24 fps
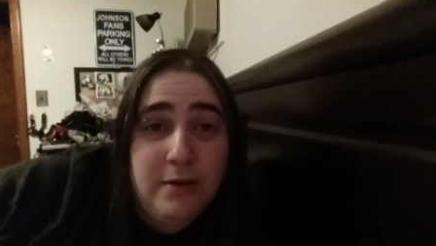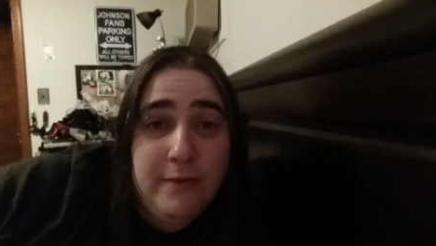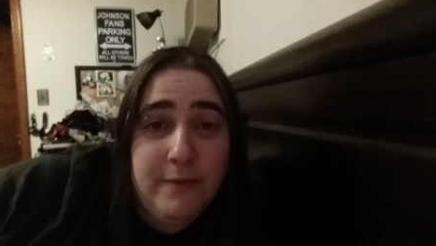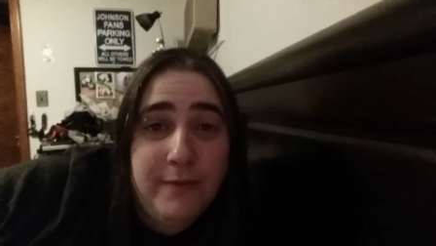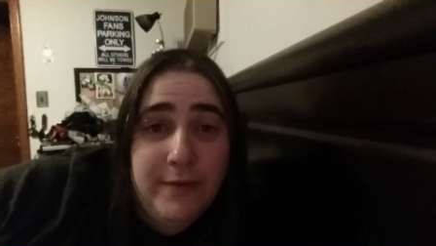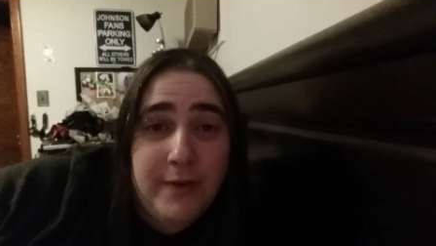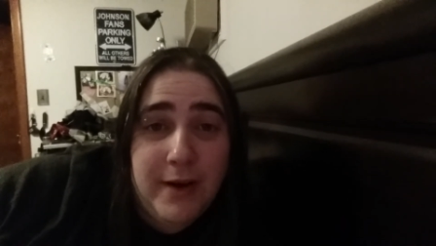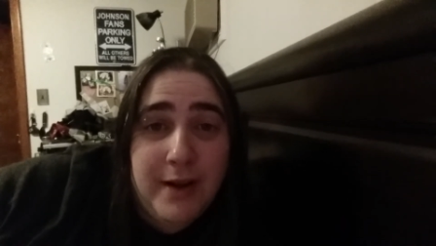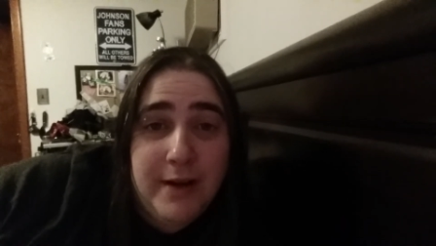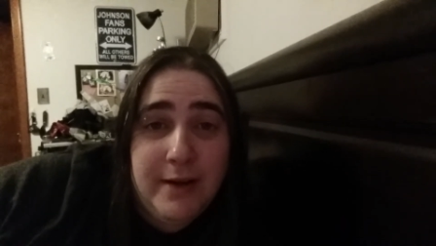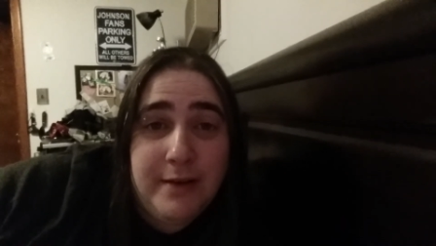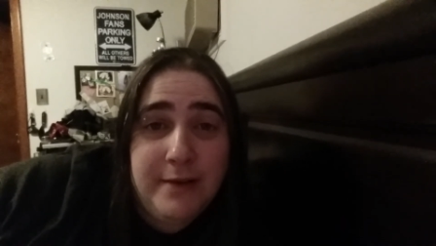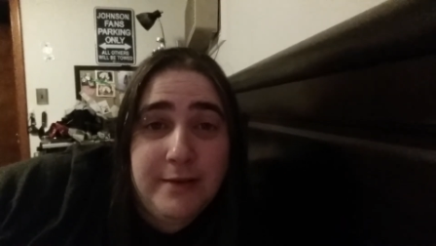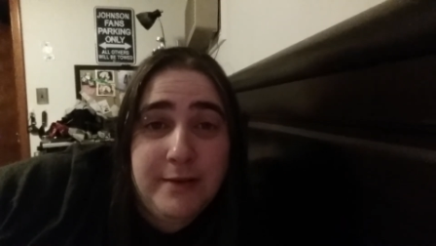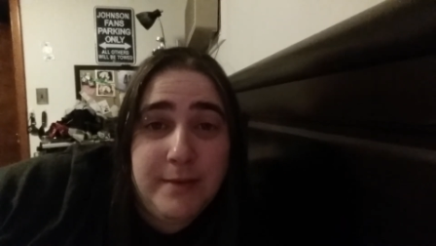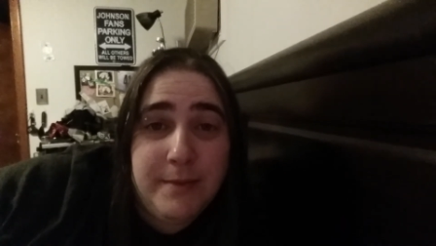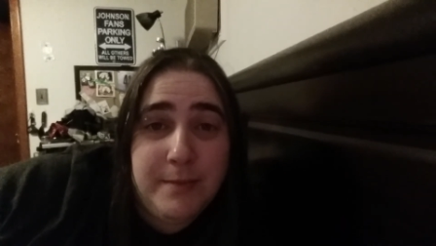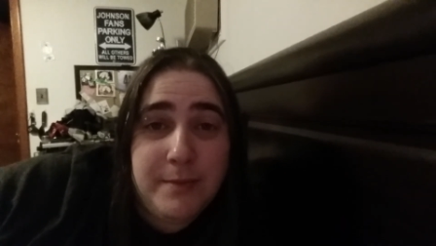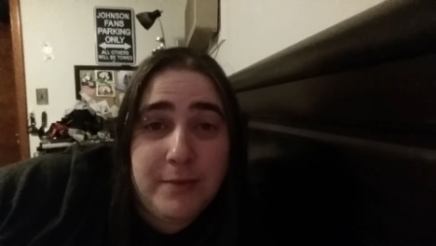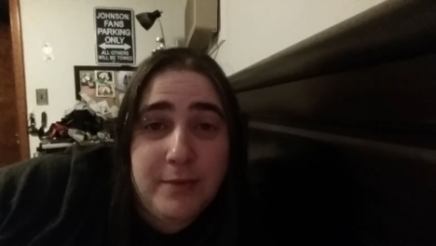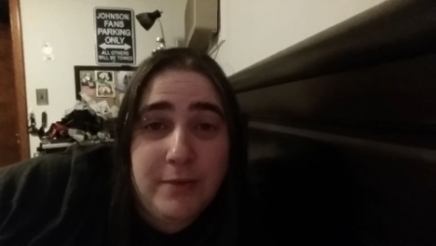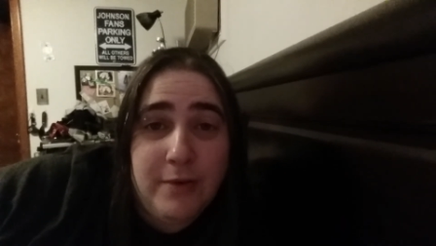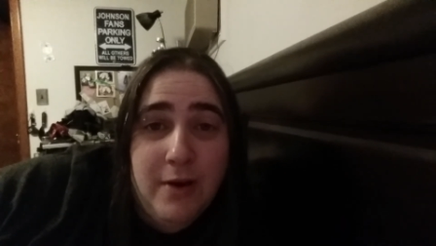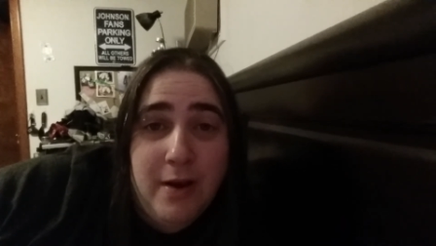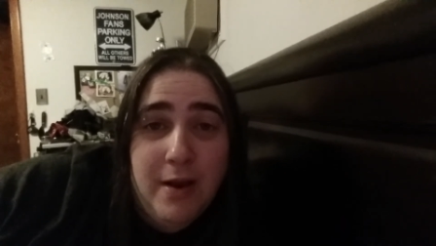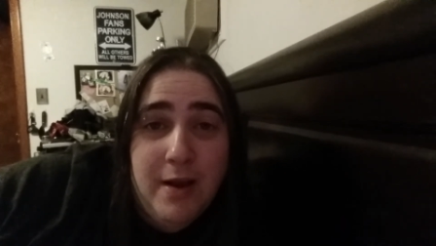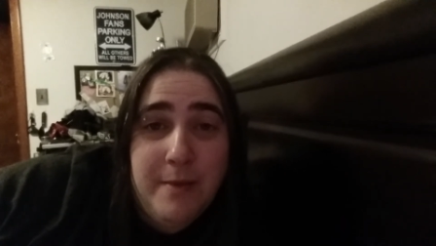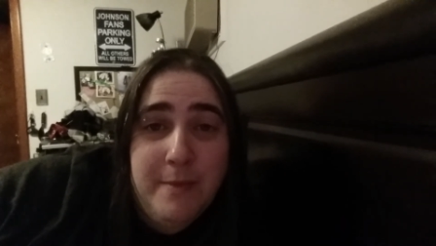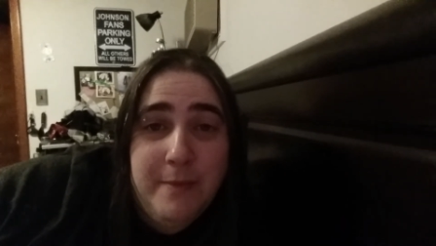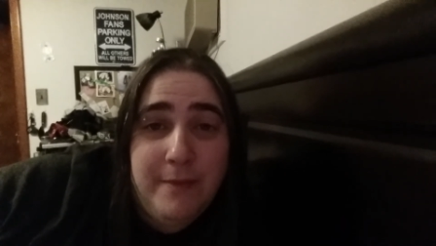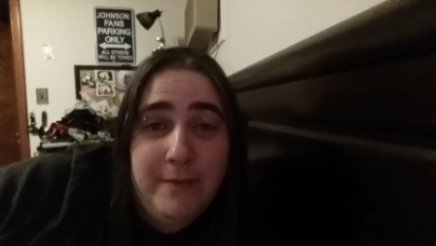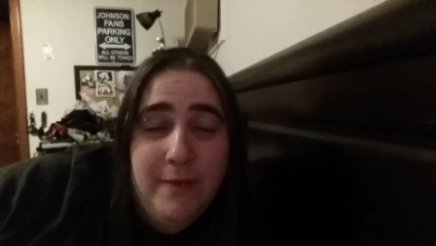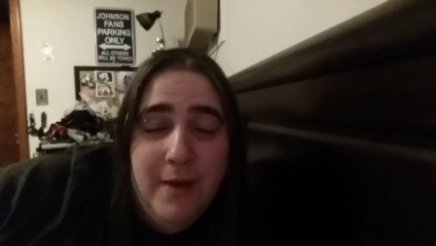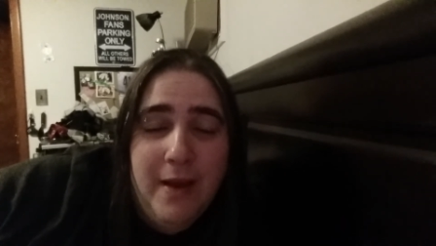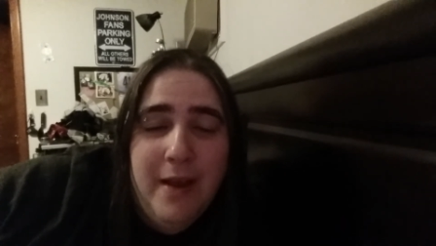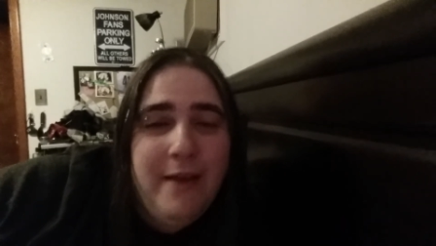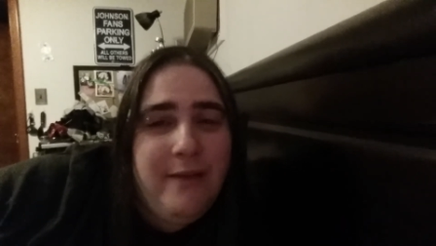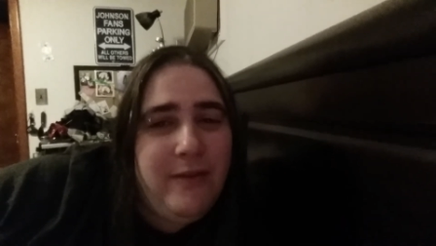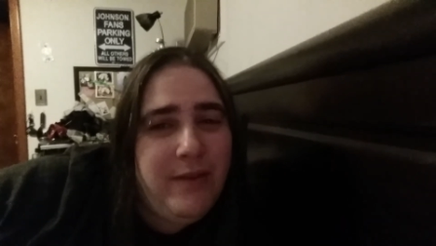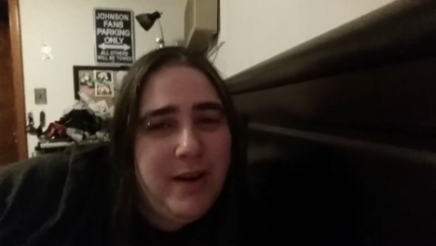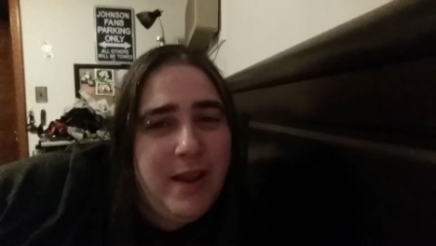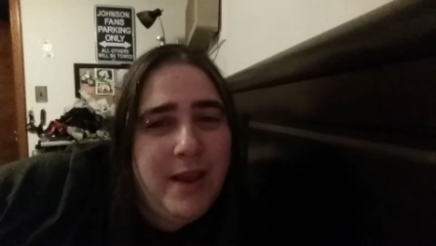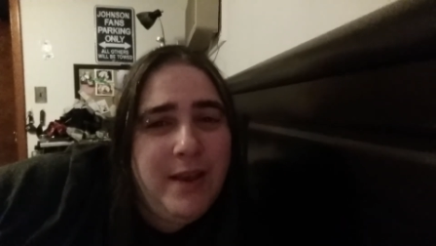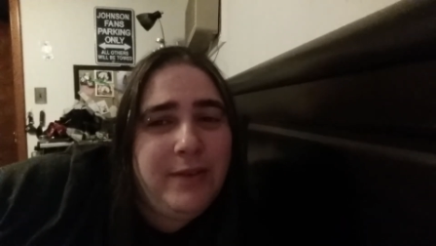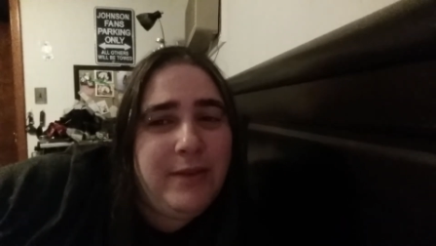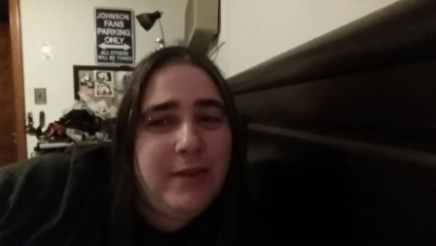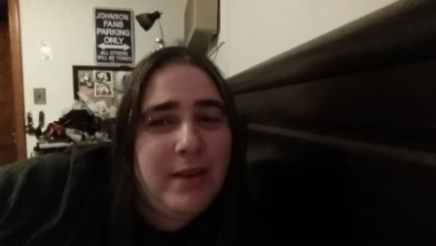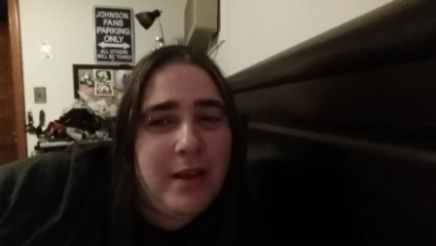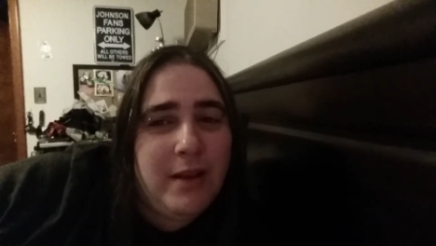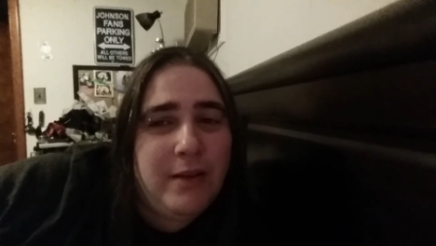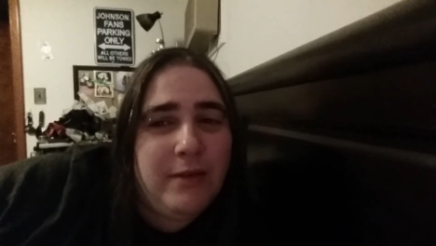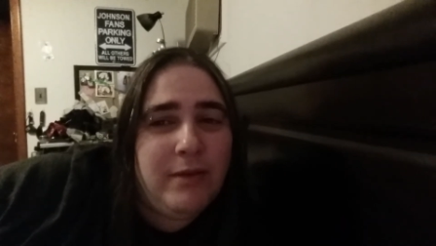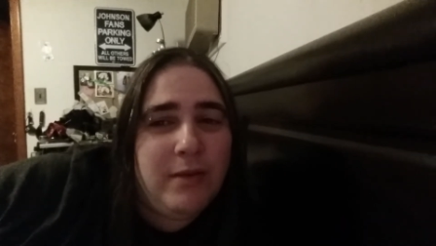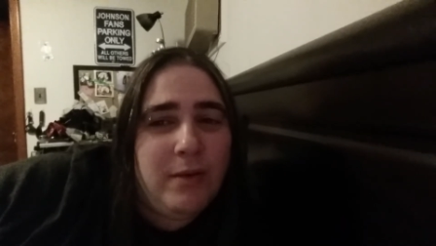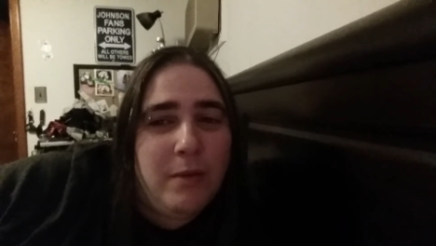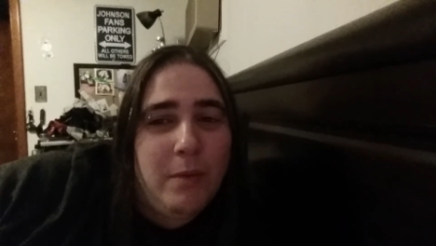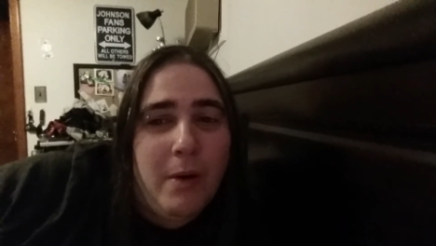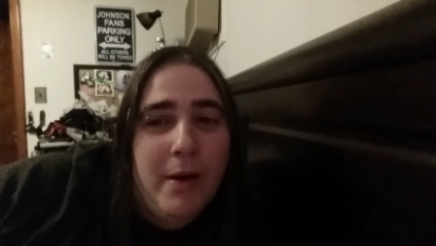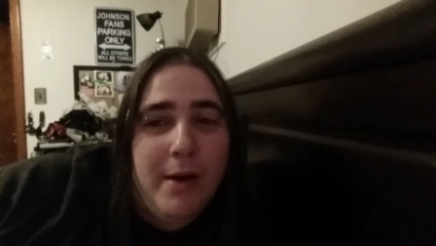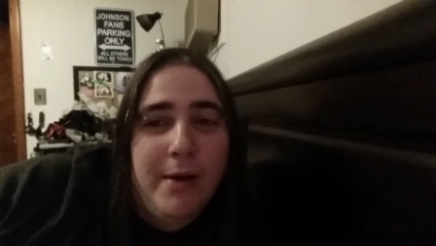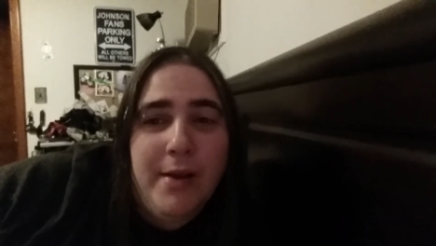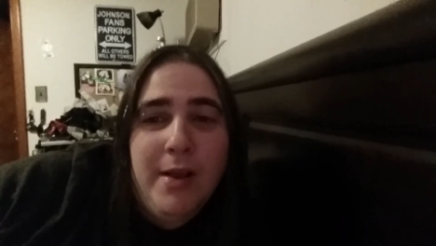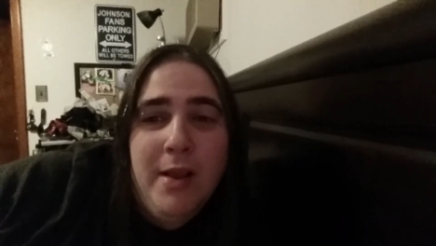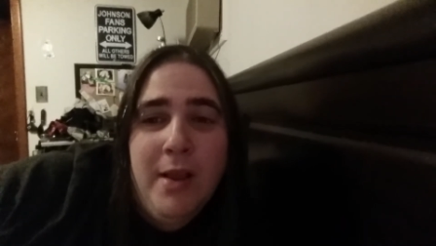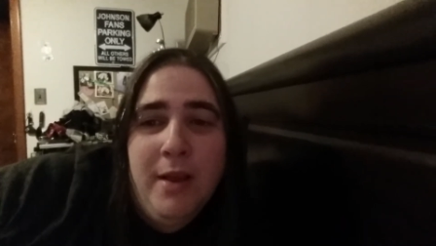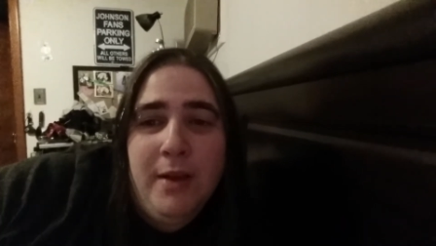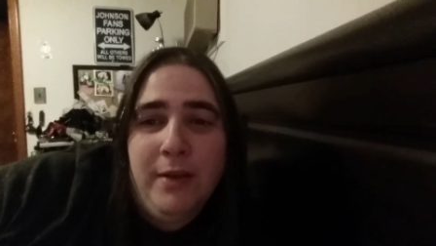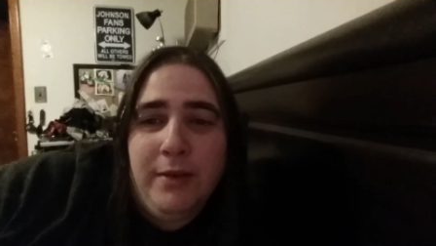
Don't forget to subscribe. I haven't asked that in a while.